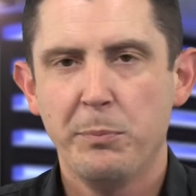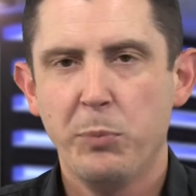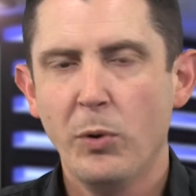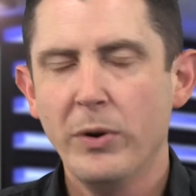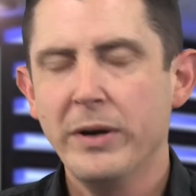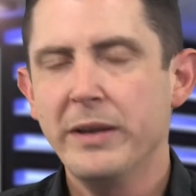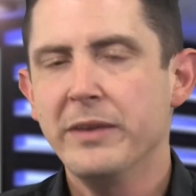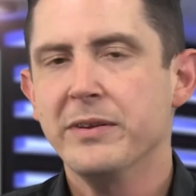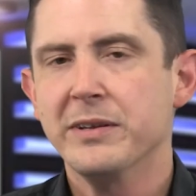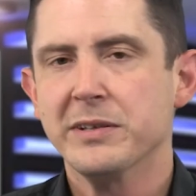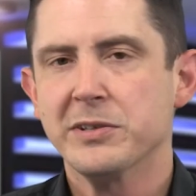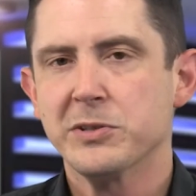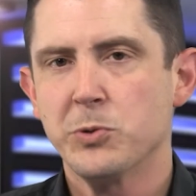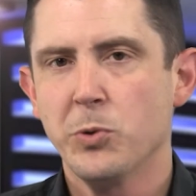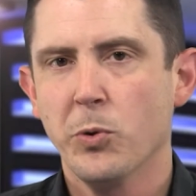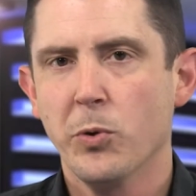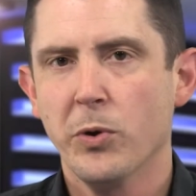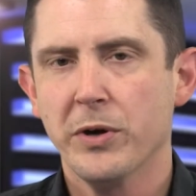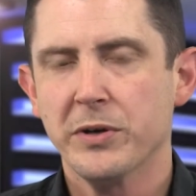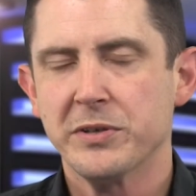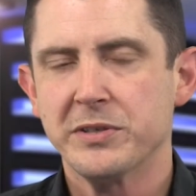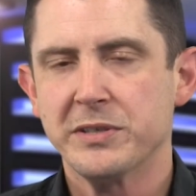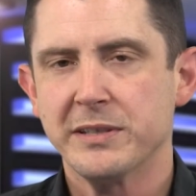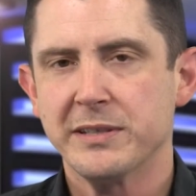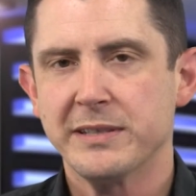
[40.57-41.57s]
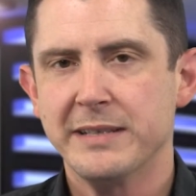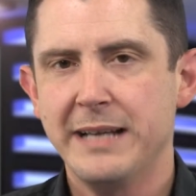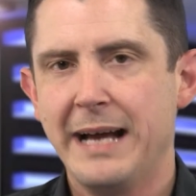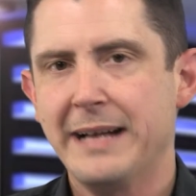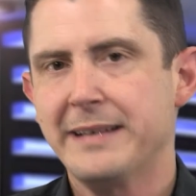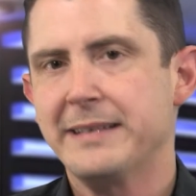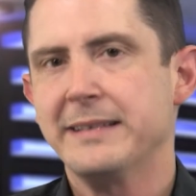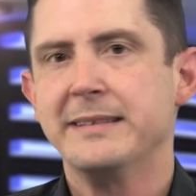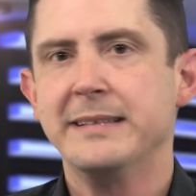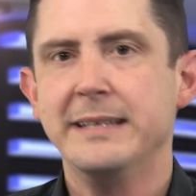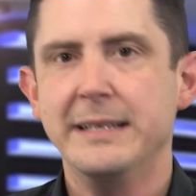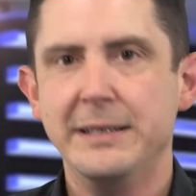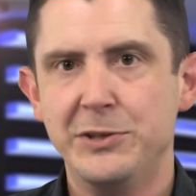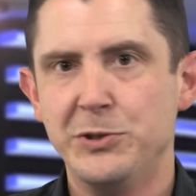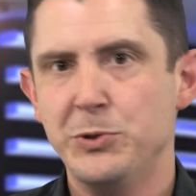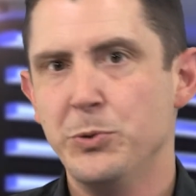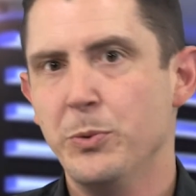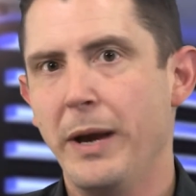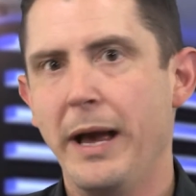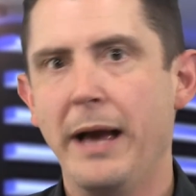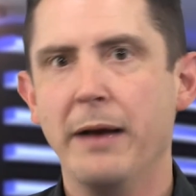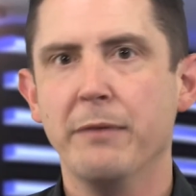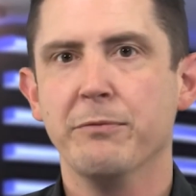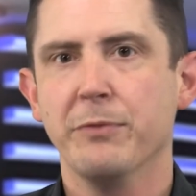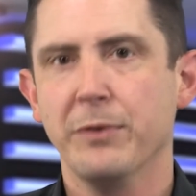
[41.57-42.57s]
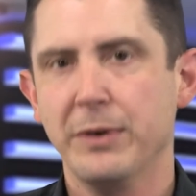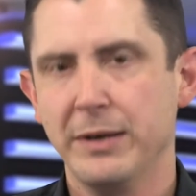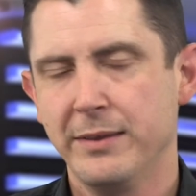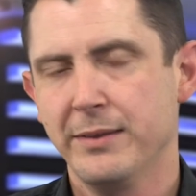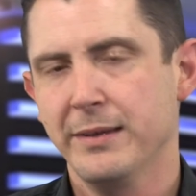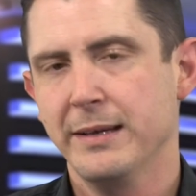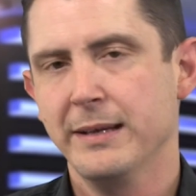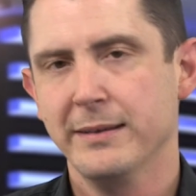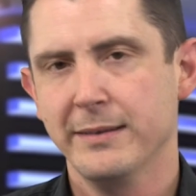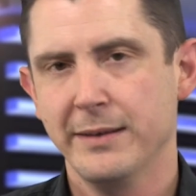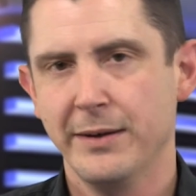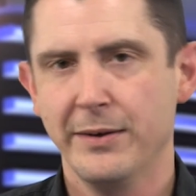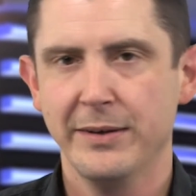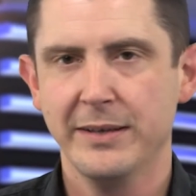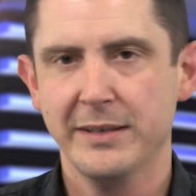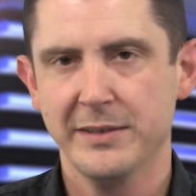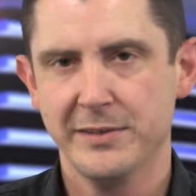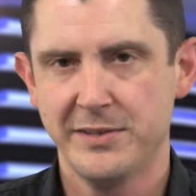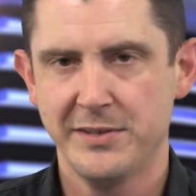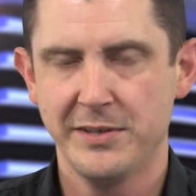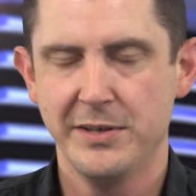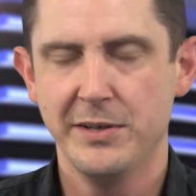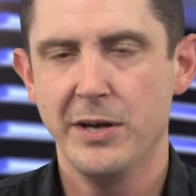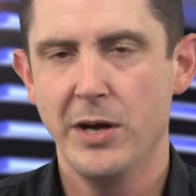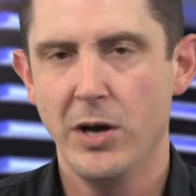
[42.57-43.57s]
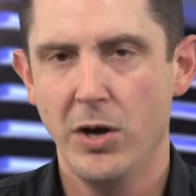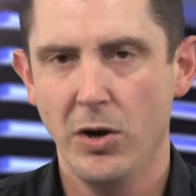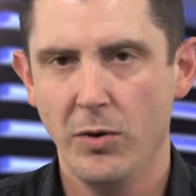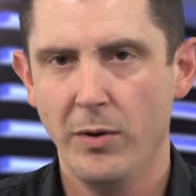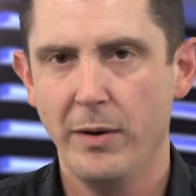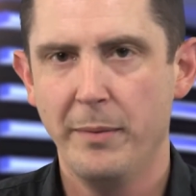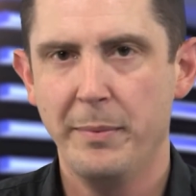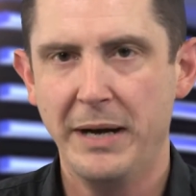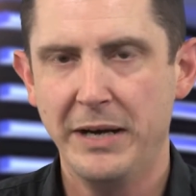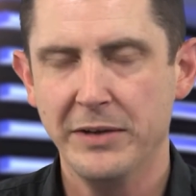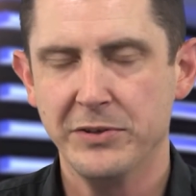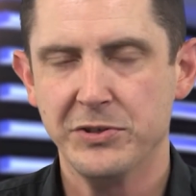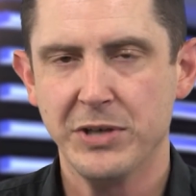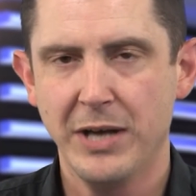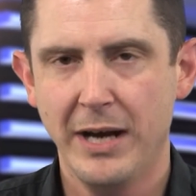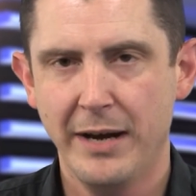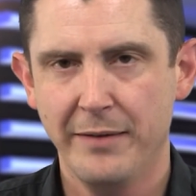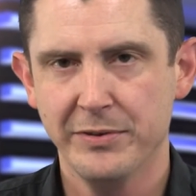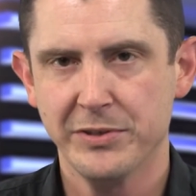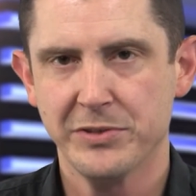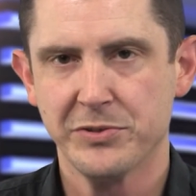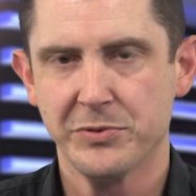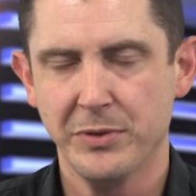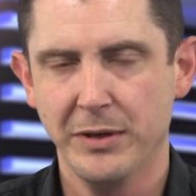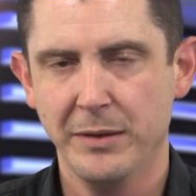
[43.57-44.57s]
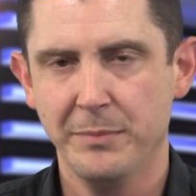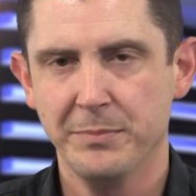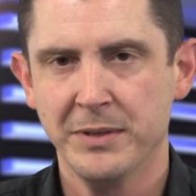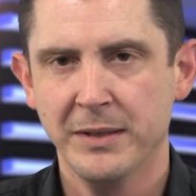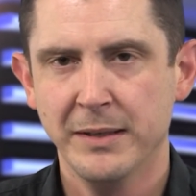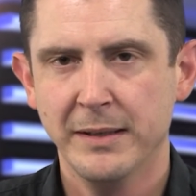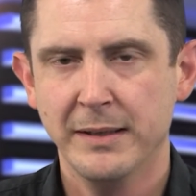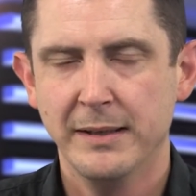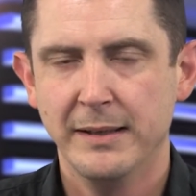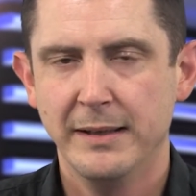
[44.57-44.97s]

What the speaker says: point of this course is not to teach you everything there is to know about JavaScript.